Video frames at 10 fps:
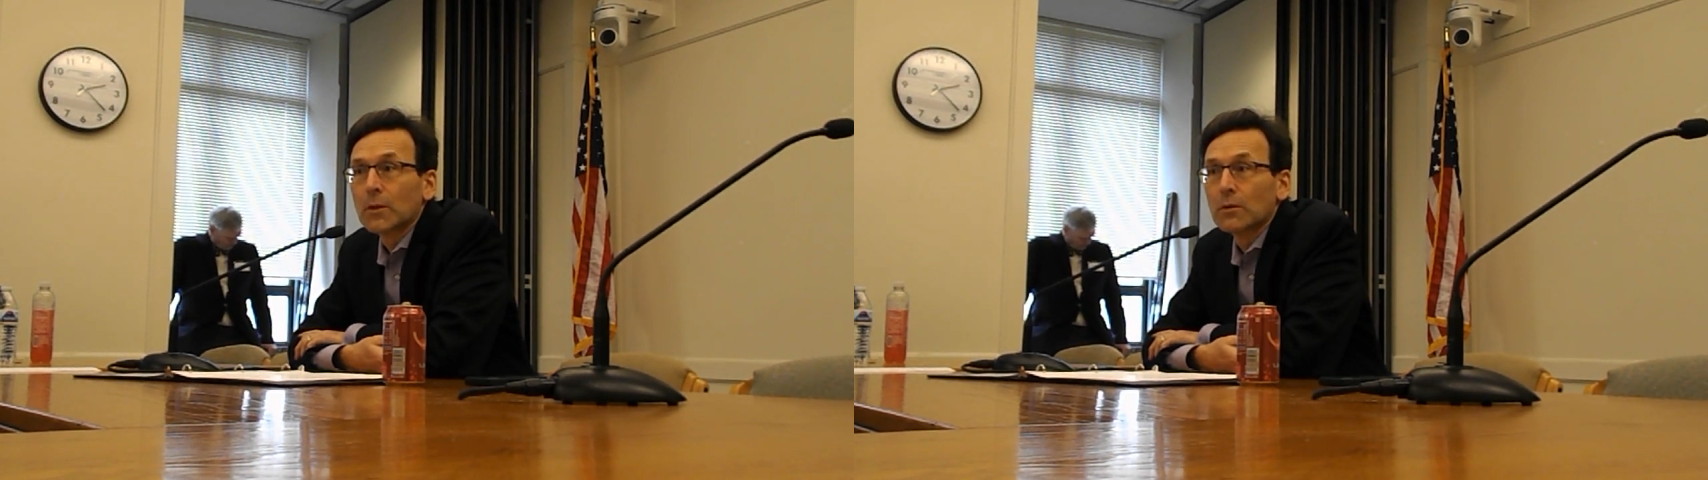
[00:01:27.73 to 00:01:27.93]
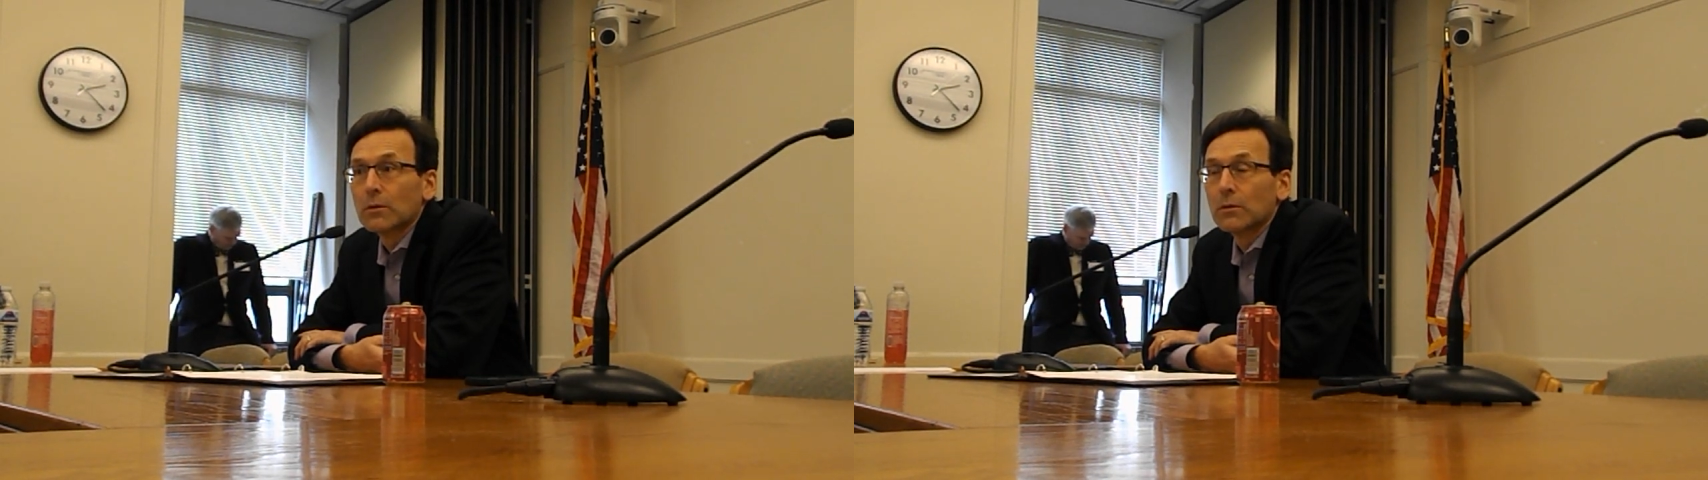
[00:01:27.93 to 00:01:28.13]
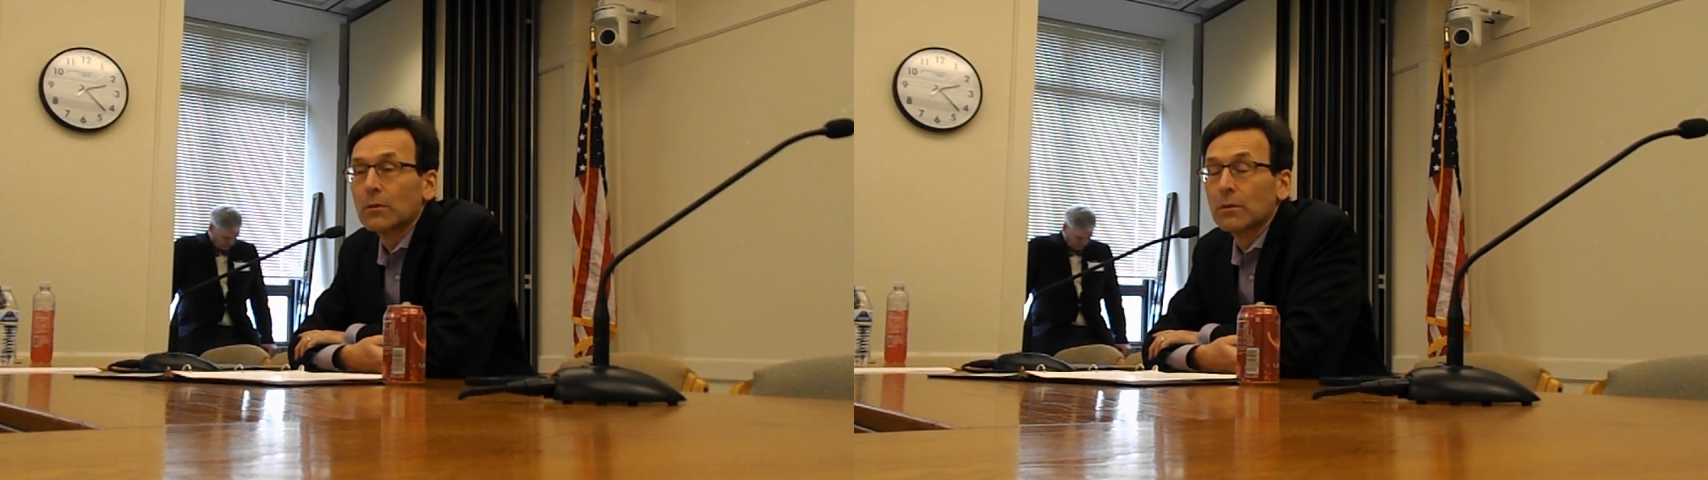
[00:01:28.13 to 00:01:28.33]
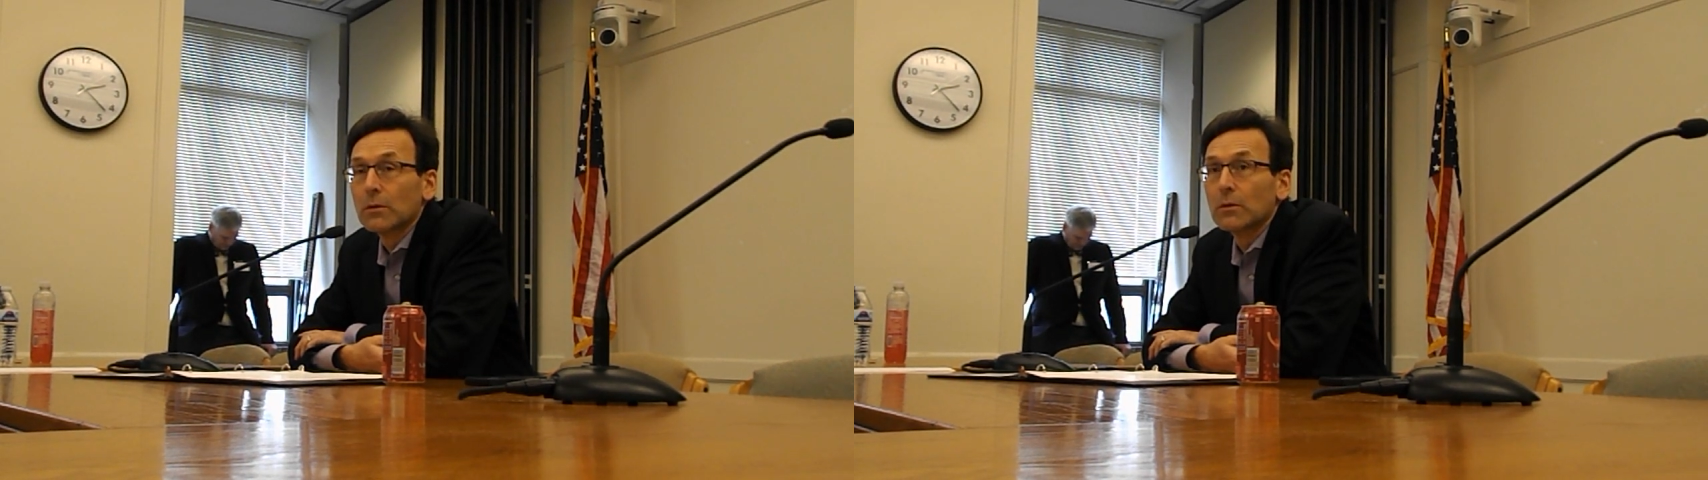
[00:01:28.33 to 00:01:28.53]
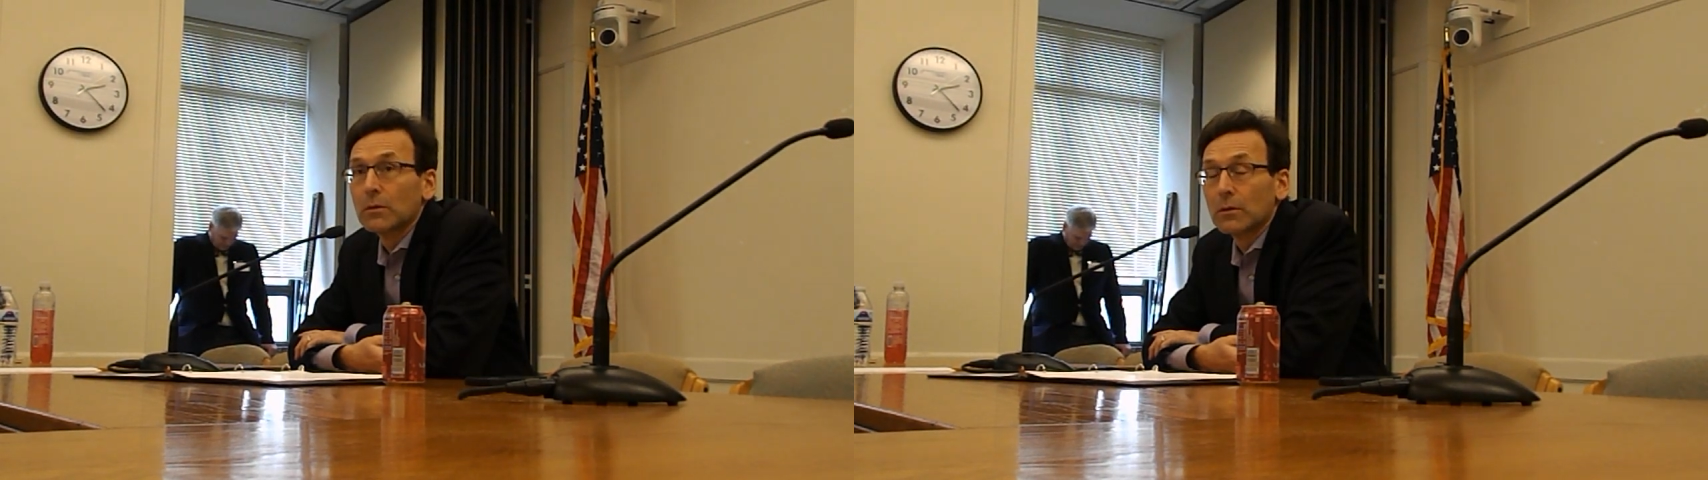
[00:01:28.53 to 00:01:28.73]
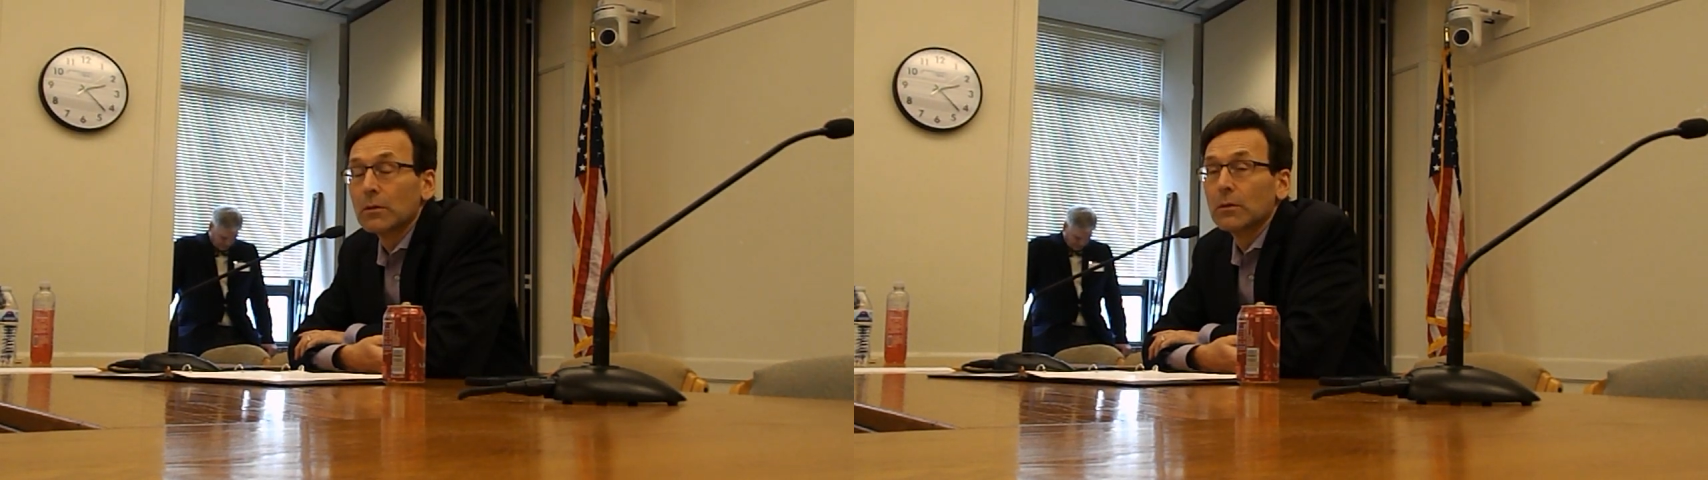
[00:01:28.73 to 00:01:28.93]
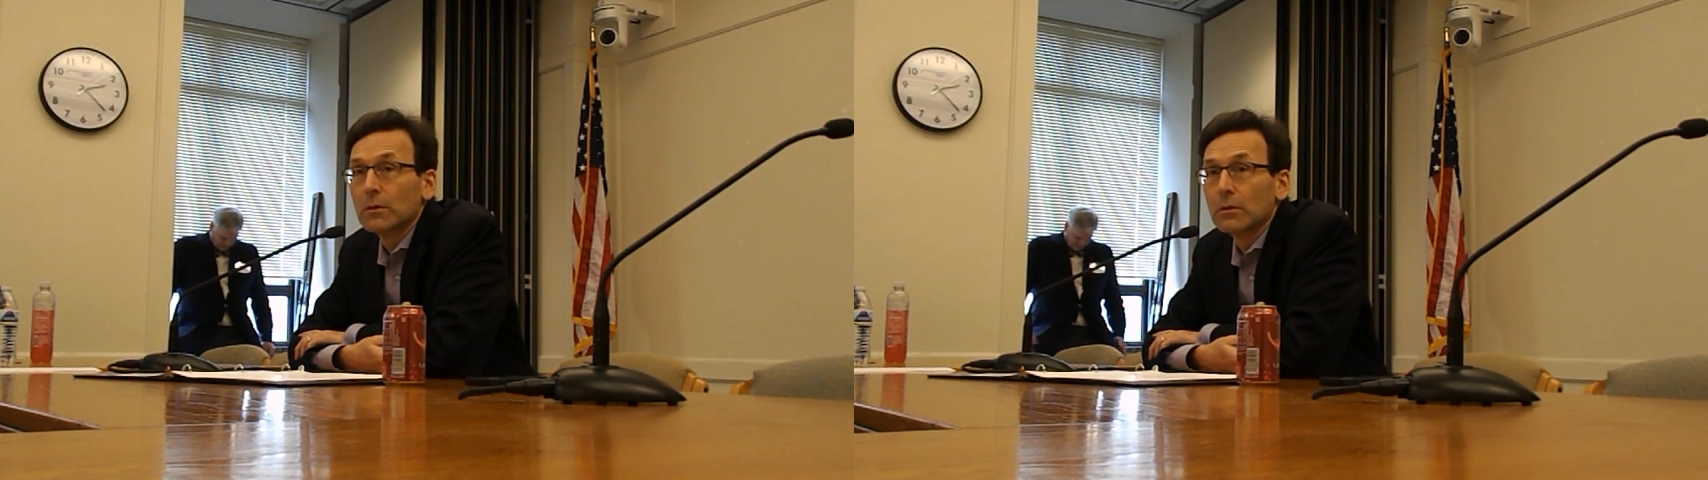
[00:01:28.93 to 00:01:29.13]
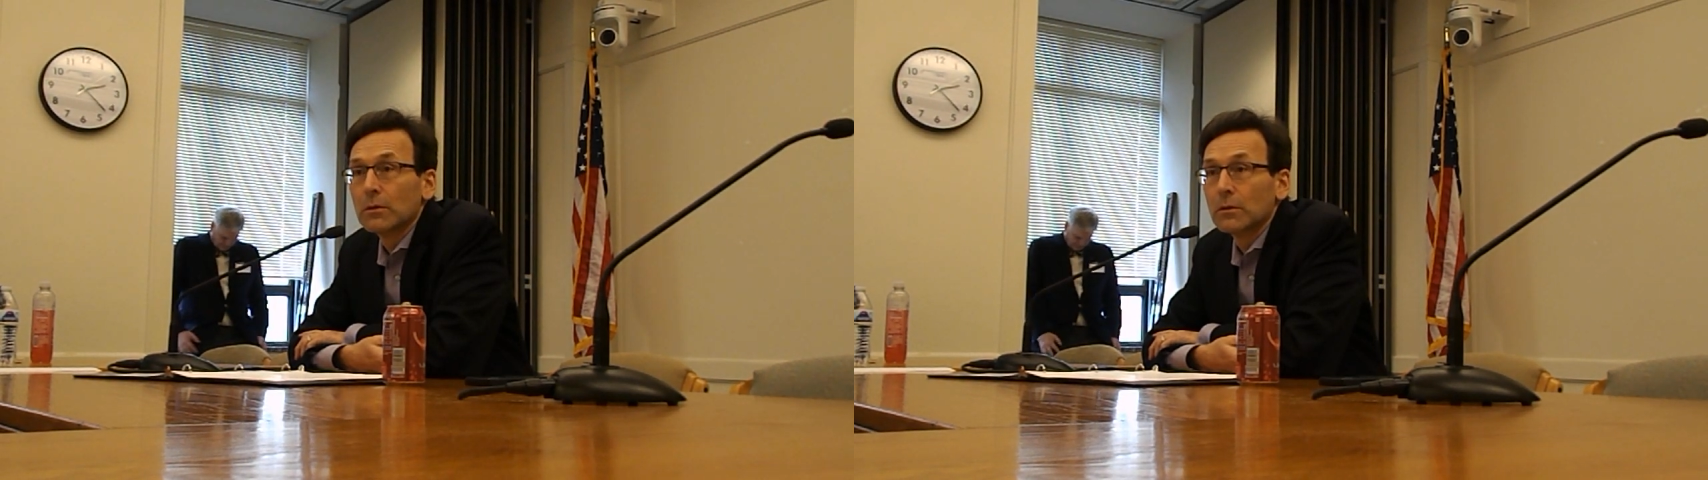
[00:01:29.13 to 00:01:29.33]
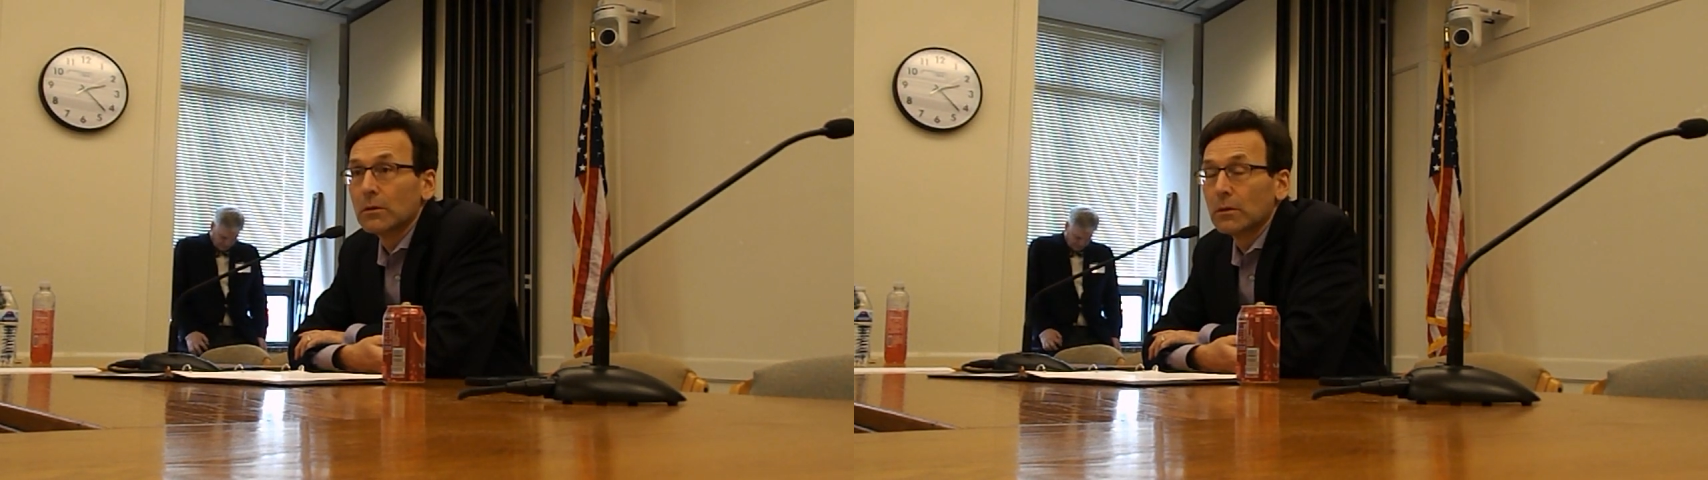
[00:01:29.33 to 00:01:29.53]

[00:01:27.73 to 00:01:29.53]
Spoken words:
We're facing the same challenges.